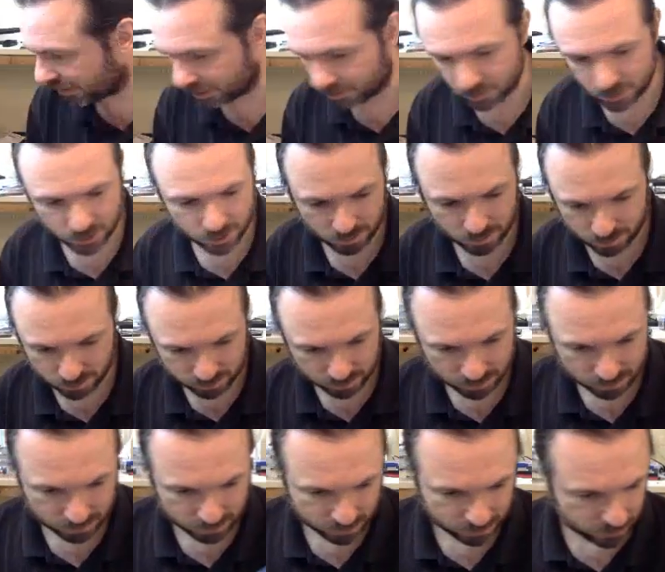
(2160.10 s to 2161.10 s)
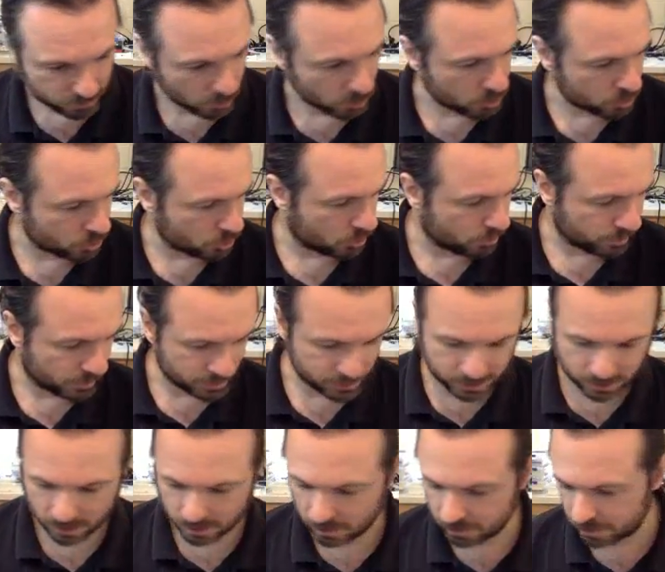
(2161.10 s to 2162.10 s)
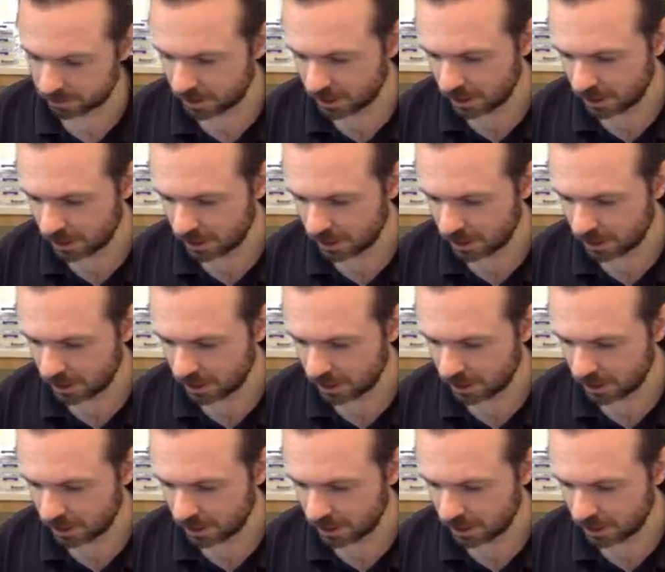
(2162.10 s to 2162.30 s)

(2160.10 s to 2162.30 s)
I'm just not sure myself.